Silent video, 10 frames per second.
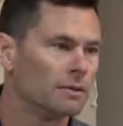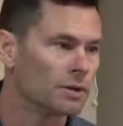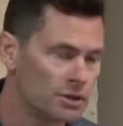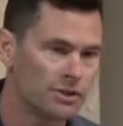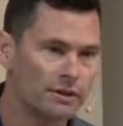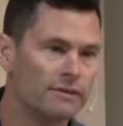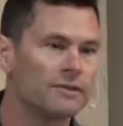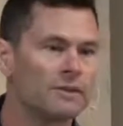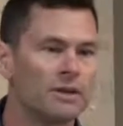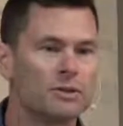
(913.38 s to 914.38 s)

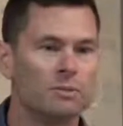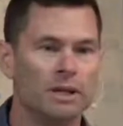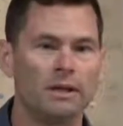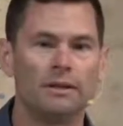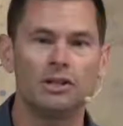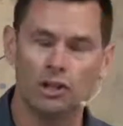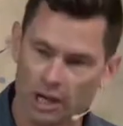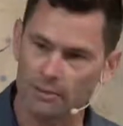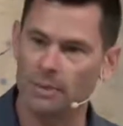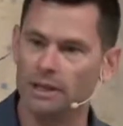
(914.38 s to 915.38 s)
Conservatives ought to be the
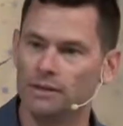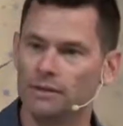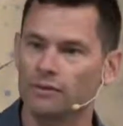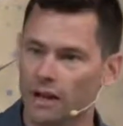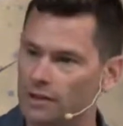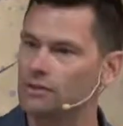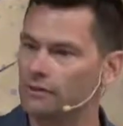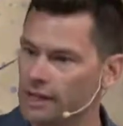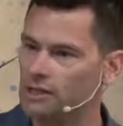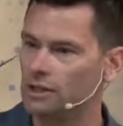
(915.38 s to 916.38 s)
champions of
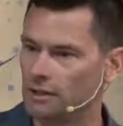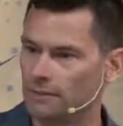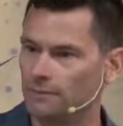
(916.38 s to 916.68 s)
conservation.